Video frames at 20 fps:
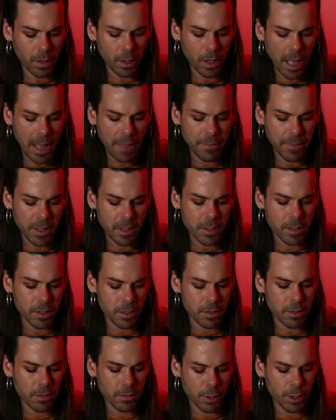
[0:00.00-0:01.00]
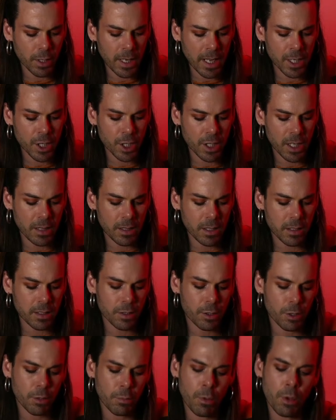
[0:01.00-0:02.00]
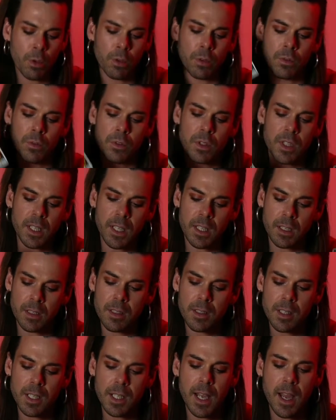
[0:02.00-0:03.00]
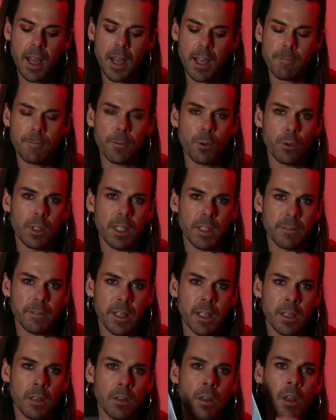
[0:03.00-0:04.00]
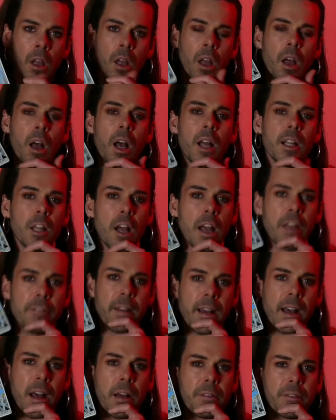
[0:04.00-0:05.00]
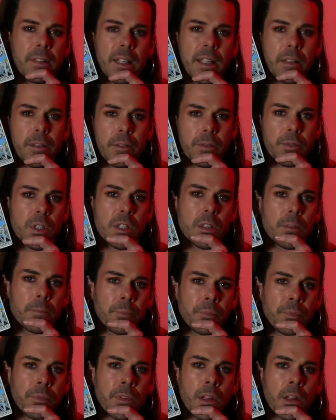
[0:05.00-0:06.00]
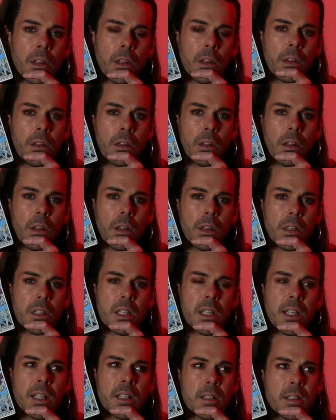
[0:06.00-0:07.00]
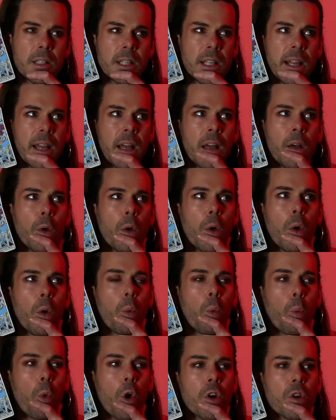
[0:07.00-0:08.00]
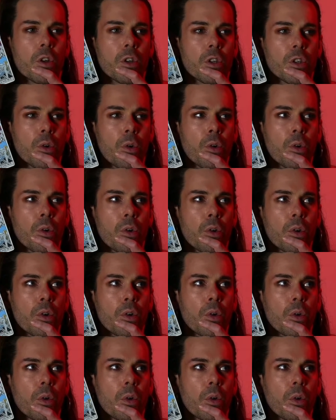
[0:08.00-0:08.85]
at this lunation, at this new moon, to consider if you're living a life half-lived, to consider what your